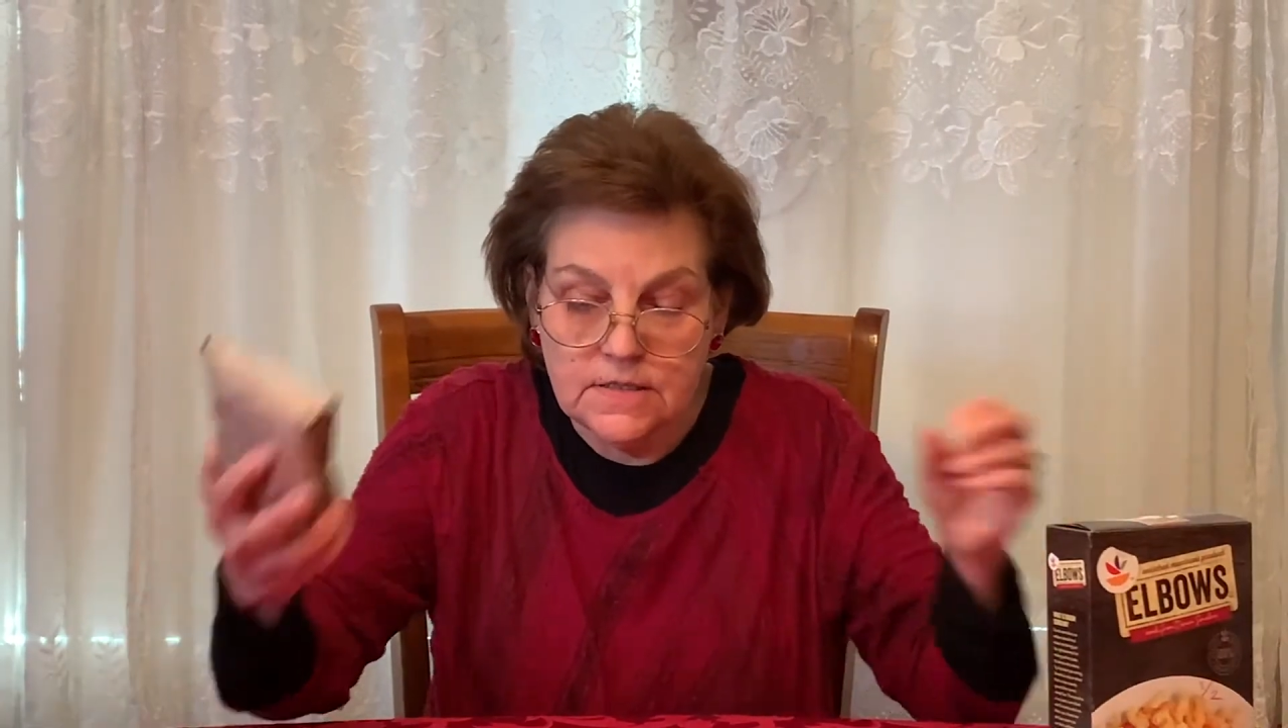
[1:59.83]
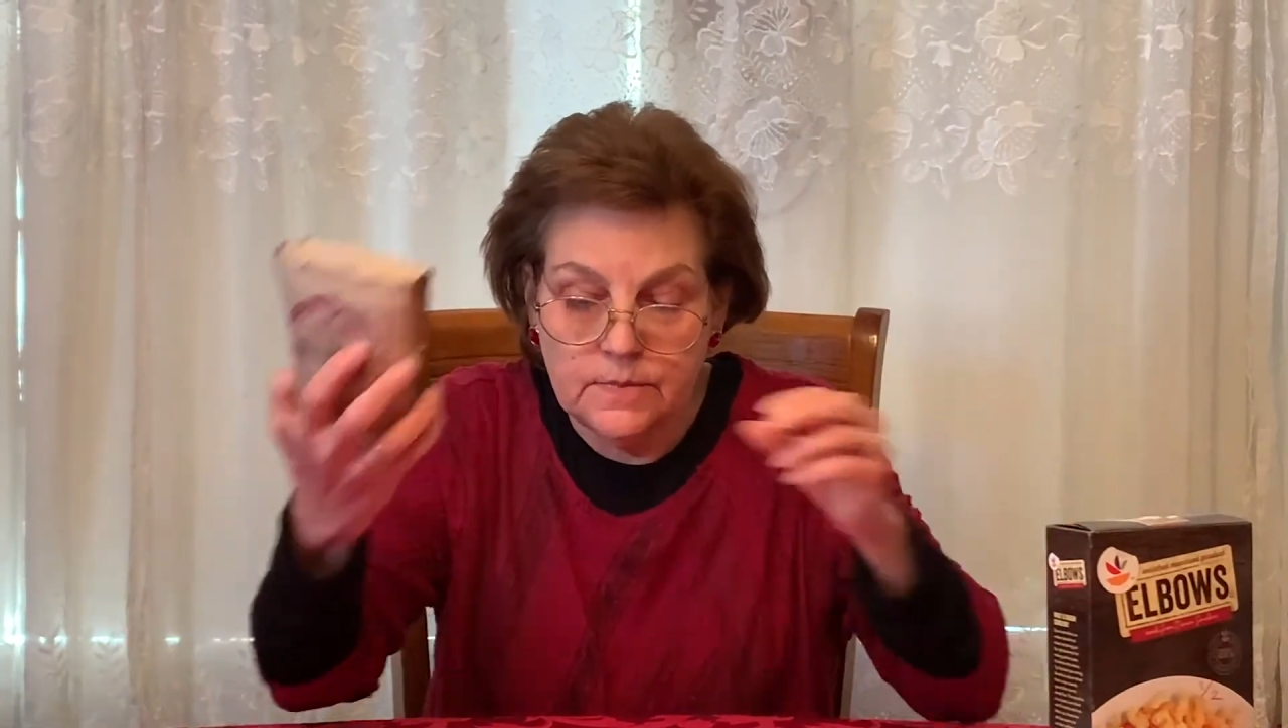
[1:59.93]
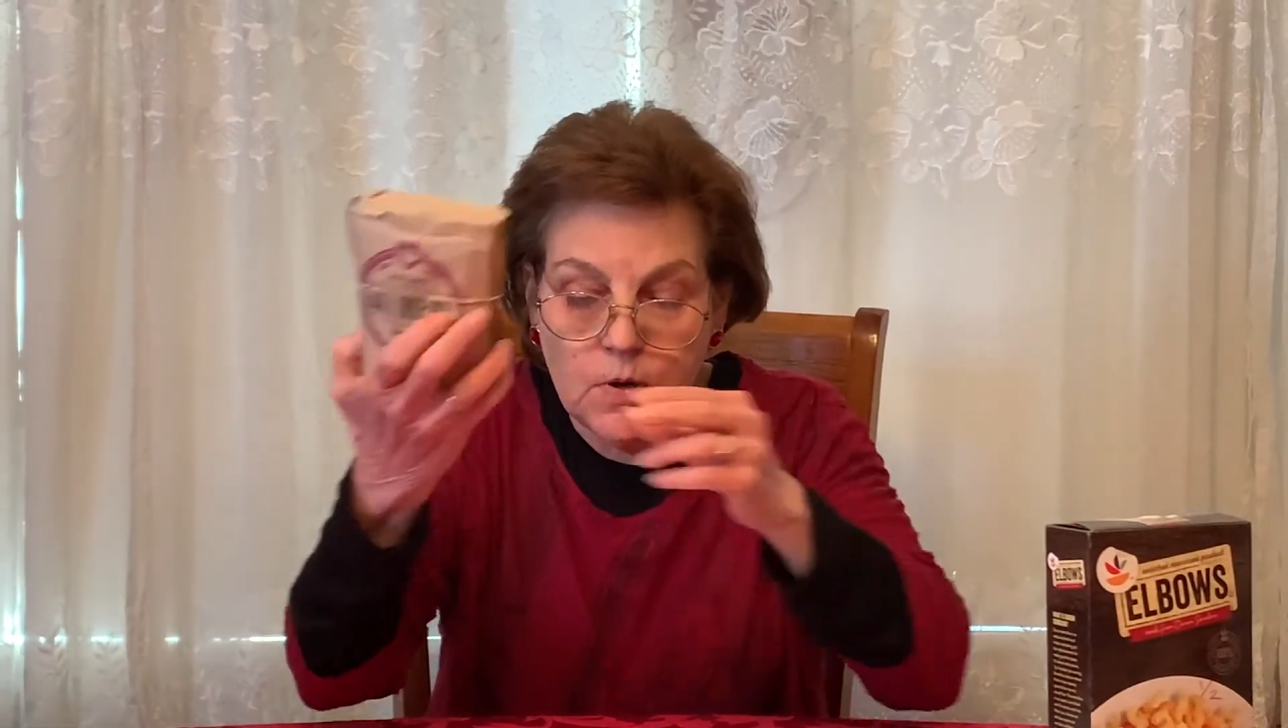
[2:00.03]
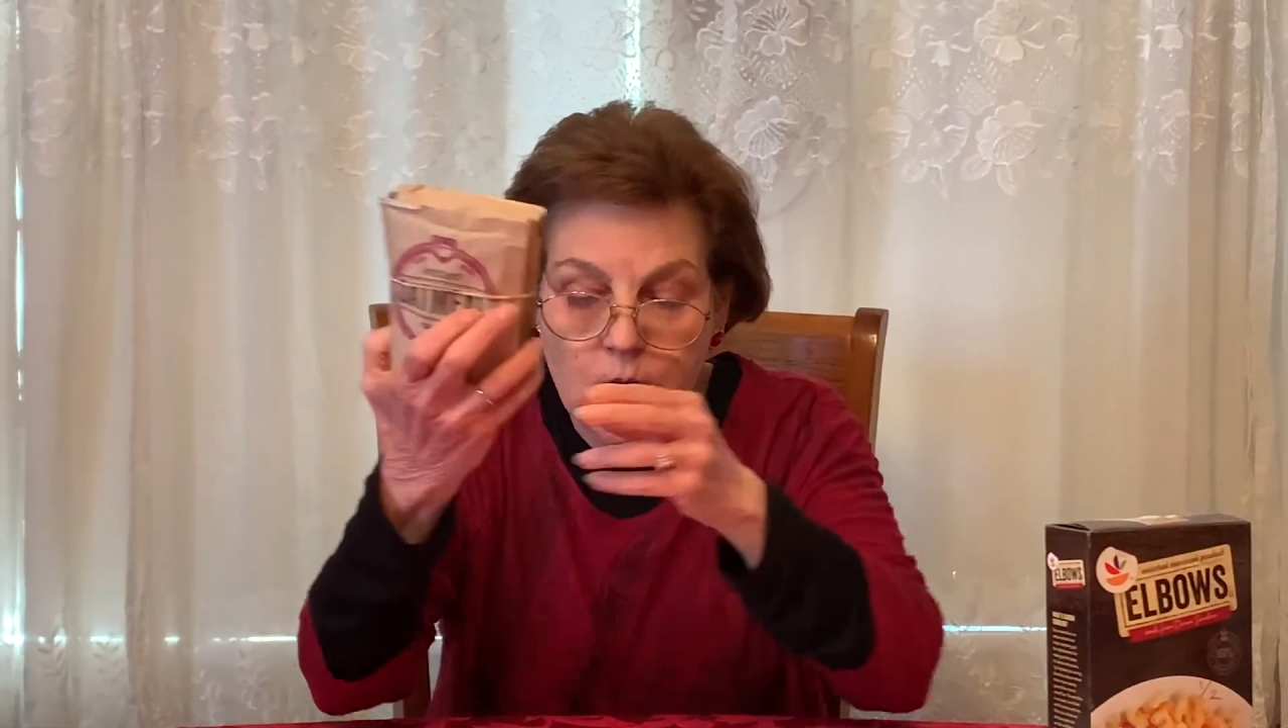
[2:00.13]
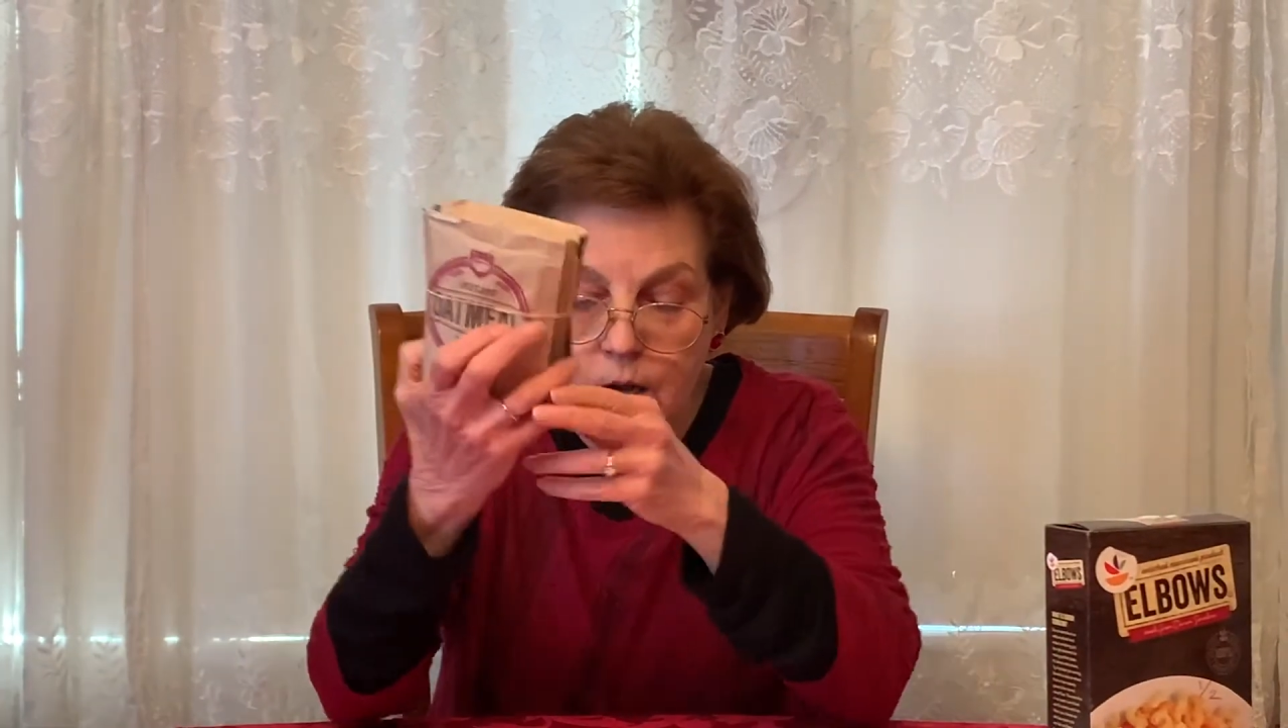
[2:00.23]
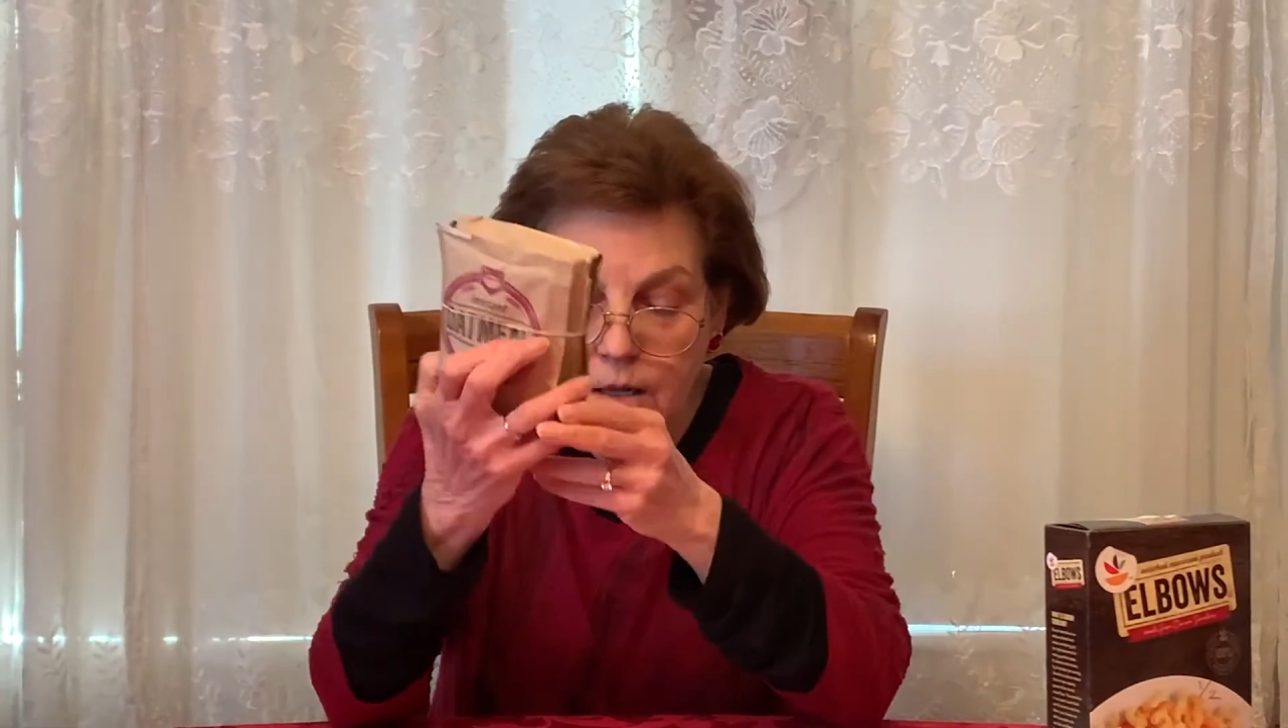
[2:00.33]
small